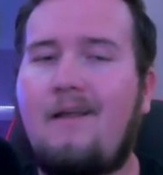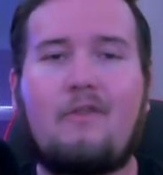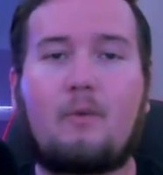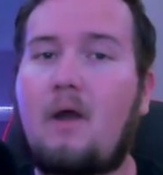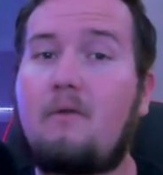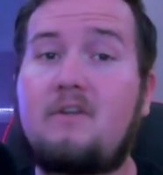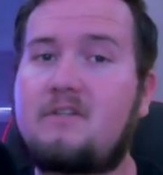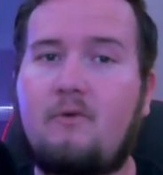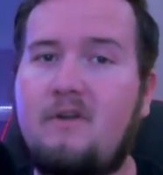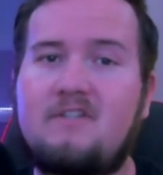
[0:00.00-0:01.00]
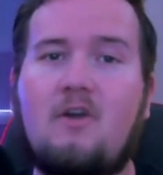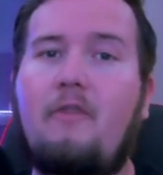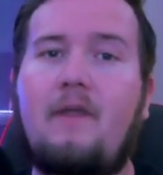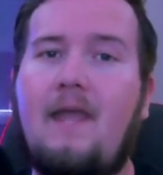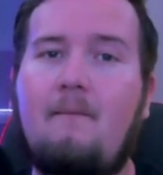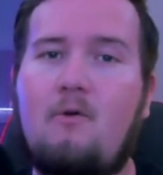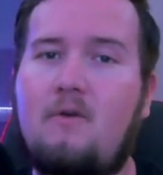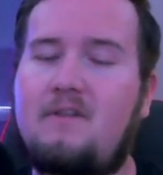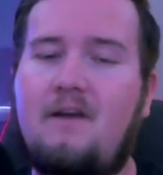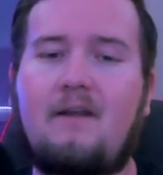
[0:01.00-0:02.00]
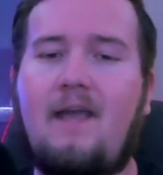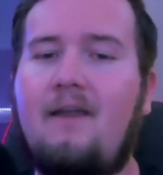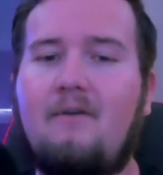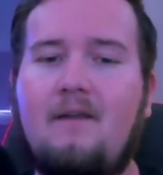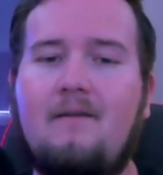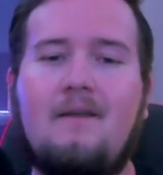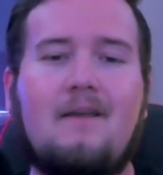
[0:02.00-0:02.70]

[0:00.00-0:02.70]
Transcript: they're probably just going to salt the game in with Derrick Henry.